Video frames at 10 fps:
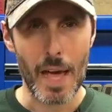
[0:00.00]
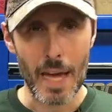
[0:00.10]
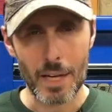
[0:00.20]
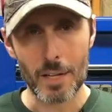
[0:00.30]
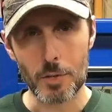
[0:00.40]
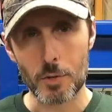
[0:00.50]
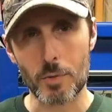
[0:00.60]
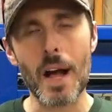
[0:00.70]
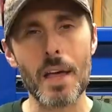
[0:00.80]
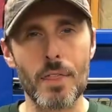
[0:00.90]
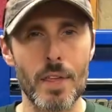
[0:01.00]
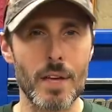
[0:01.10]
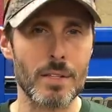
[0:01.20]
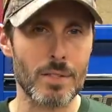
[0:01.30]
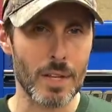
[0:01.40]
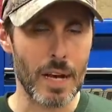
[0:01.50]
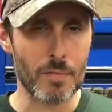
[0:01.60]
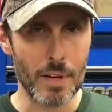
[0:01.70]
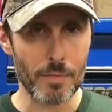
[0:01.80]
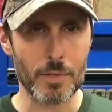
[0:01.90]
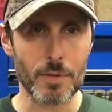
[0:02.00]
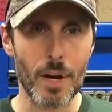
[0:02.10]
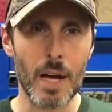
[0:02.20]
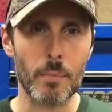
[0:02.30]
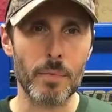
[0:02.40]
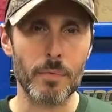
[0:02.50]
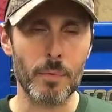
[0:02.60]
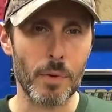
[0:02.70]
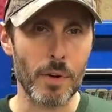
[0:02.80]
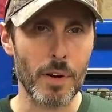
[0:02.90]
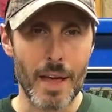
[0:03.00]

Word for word: and try things that I've never tried before.